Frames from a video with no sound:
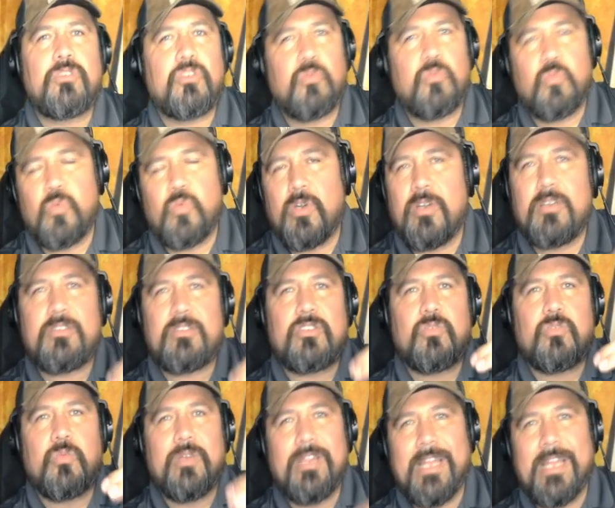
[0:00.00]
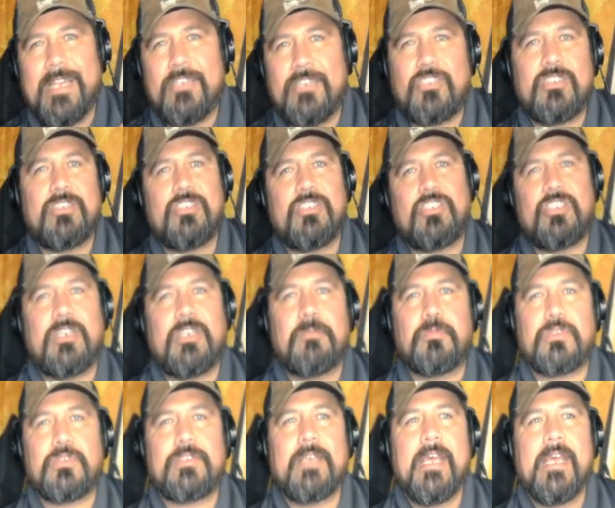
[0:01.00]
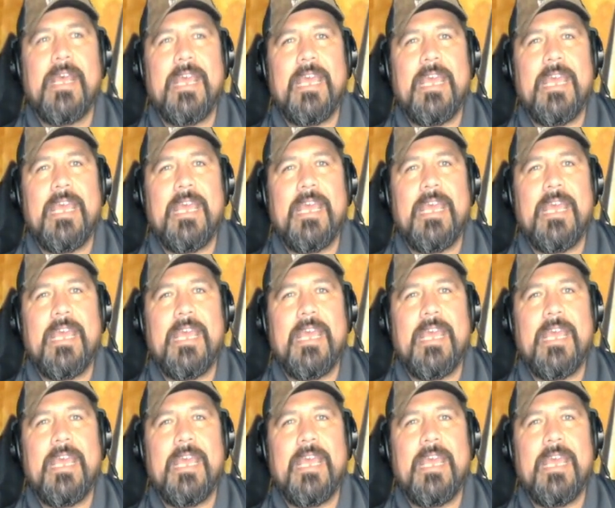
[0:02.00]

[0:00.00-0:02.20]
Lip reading: to work to relationships.